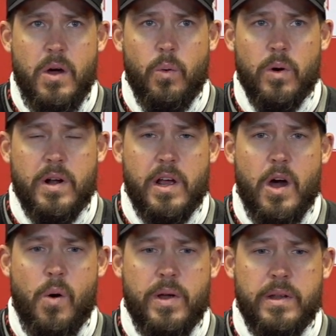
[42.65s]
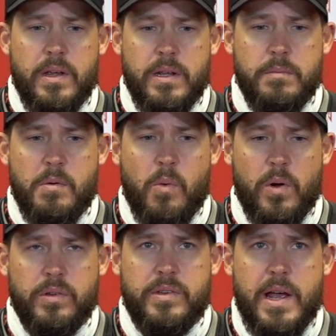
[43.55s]
we're going to go in
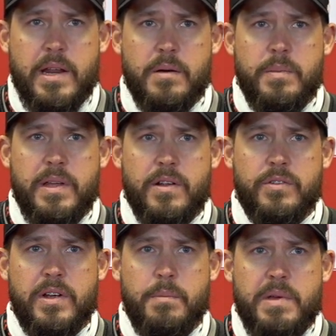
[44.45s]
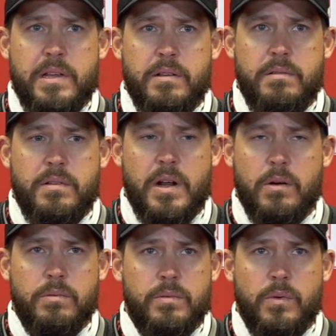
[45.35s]
Memorial Stadium, and there's going to be, you
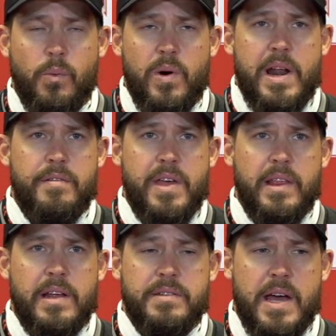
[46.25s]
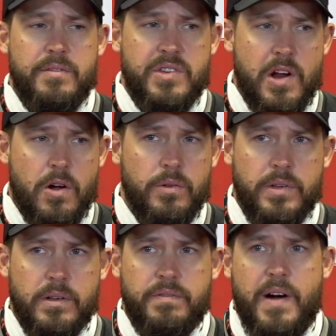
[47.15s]
know, whatever they let us have, 0
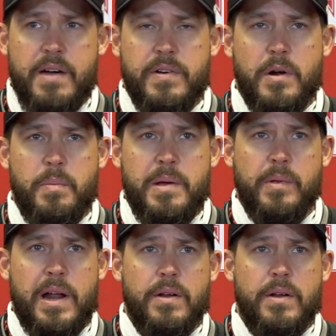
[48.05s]
to 500 people.